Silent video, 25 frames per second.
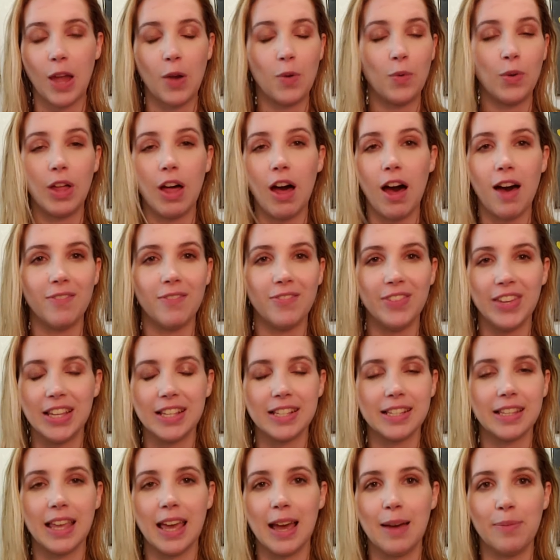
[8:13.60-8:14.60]
well,
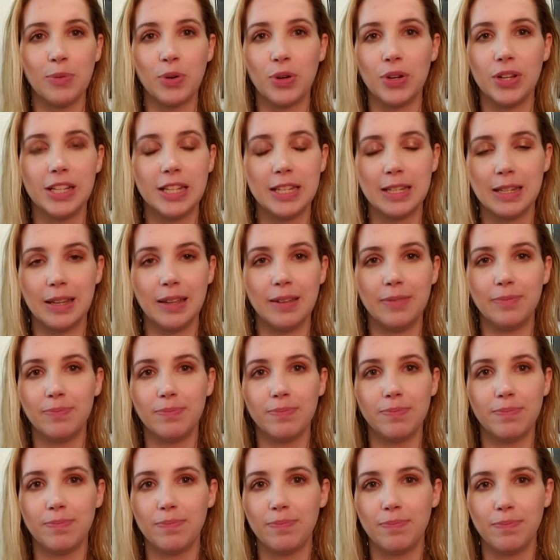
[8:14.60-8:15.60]
obviously I'm going to
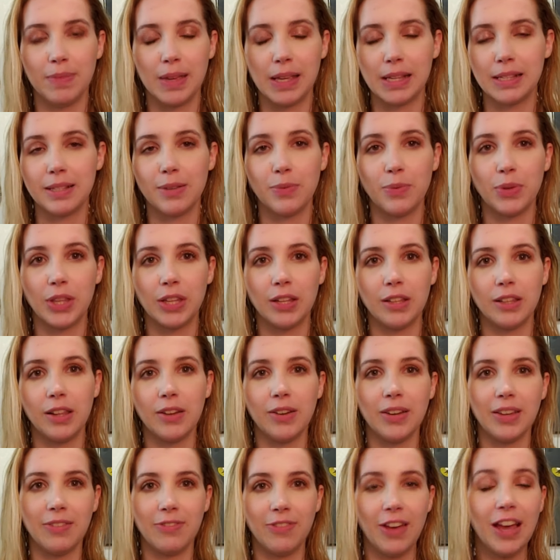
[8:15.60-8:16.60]
mix it with a
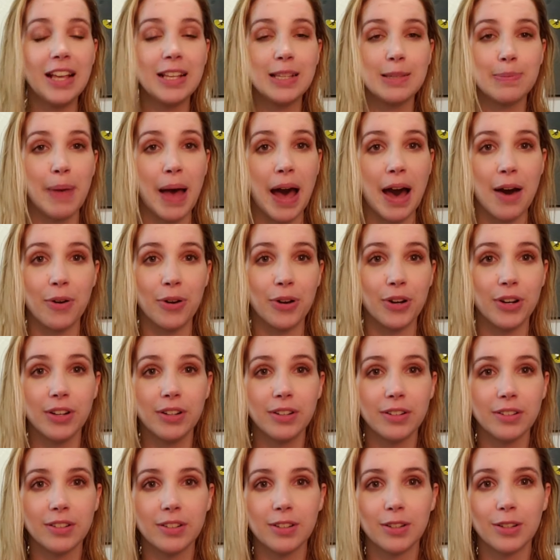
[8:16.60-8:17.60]
glowy face
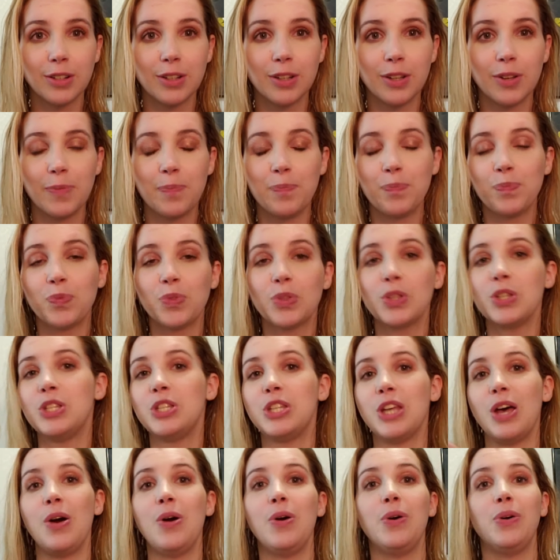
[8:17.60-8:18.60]
powder.
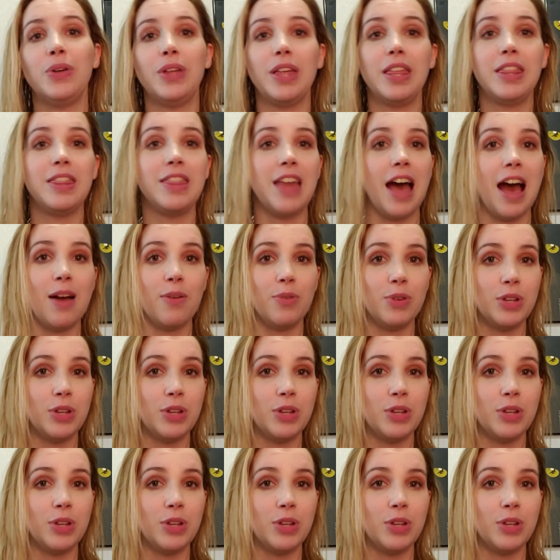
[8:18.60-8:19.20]
So that